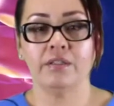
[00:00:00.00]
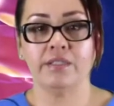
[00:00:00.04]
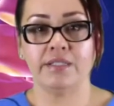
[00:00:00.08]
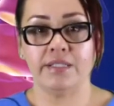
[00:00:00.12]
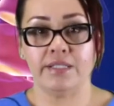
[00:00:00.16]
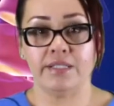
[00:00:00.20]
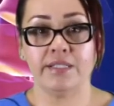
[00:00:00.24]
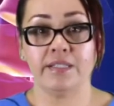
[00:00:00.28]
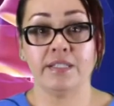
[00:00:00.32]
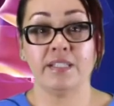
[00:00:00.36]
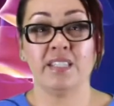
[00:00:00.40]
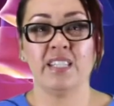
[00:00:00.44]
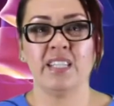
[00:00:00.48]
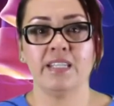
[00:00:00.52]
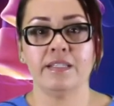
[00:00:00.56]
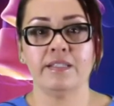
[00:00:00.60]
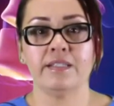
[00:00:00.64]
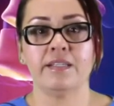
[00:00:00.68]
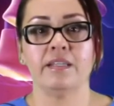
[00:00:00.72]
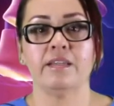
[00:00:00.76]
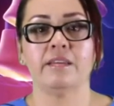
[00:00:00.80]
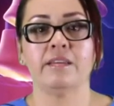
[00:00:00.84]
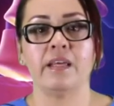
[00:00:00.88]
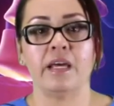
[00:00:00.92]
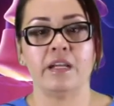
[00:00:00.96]
disc disease,
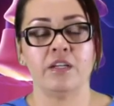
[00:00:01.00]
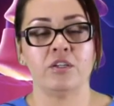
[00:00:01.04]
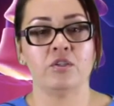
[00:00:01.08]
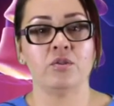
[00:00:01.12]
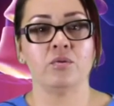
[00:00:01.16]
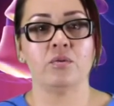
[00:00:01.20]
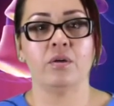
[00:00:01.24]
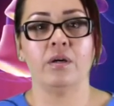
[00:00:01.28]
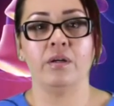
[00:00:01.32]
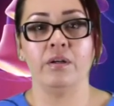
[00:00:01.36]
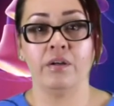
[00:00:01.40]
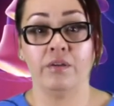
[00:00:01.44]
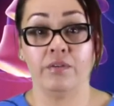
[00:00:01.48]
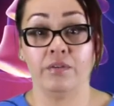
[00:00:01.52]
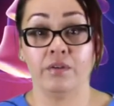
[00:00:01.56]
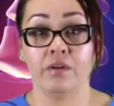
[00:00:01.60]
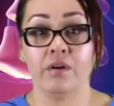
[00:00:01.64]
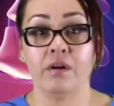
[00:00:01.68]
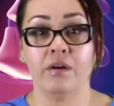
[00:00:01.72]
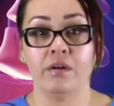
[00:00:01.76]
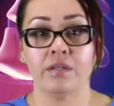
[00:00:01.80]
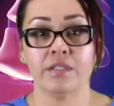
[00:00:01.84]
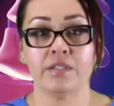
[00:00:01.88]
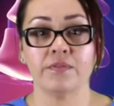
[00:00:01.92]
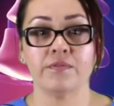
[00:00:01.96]
that is another
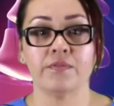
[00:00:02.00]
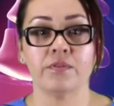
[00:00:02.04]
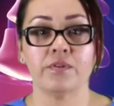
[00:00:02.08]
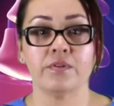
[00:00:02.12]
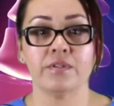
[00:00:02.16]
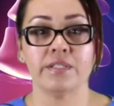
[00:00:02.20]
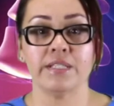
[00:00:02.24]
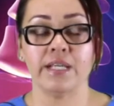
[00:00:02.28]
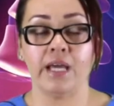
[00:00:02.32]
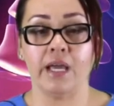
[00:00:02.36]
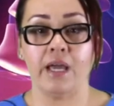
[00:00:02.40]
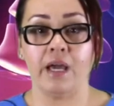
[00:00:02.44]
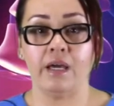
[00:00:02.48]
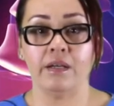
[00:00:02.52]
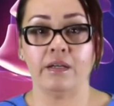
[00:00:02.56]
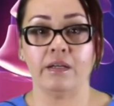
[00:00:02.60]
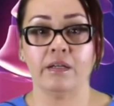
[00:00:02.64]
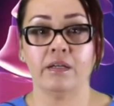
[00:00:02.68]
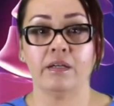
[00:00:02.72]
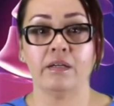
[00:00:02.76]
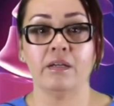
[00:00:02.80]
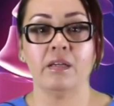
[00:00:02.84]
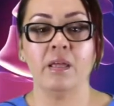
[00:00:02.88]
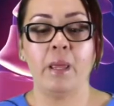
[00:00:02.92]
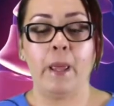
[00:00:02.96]
cause for
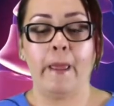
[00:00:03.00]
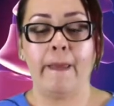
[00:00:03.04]
sciatica.